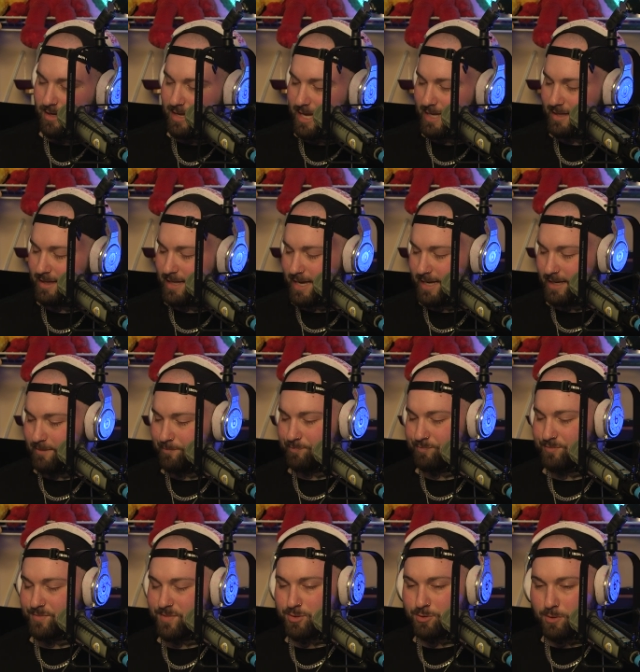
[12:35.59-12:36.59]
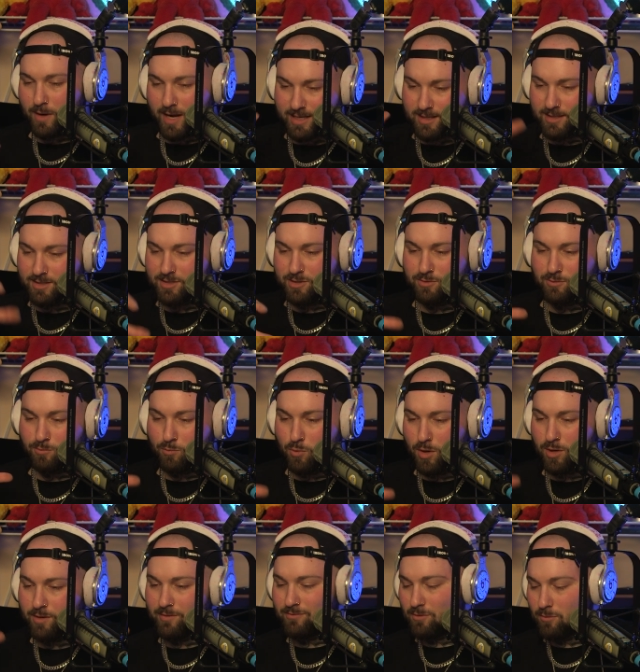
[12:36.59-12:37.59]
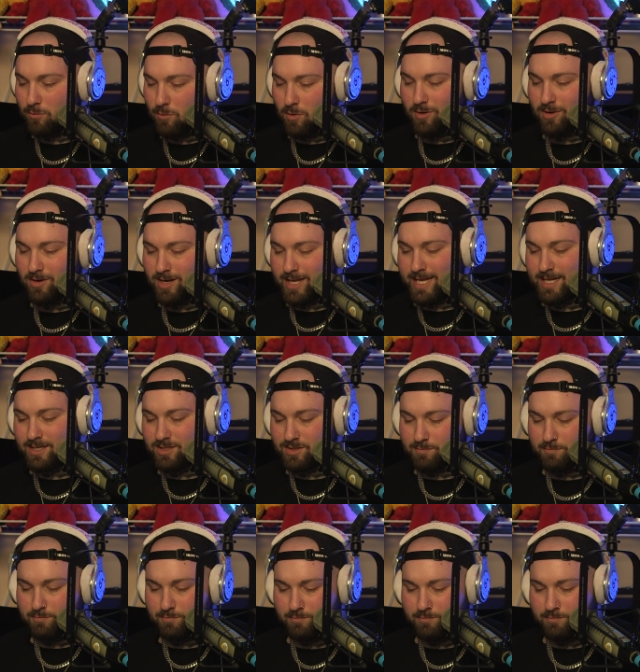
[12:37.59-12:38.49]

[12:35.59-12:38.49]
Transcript: and like trying to do word for word each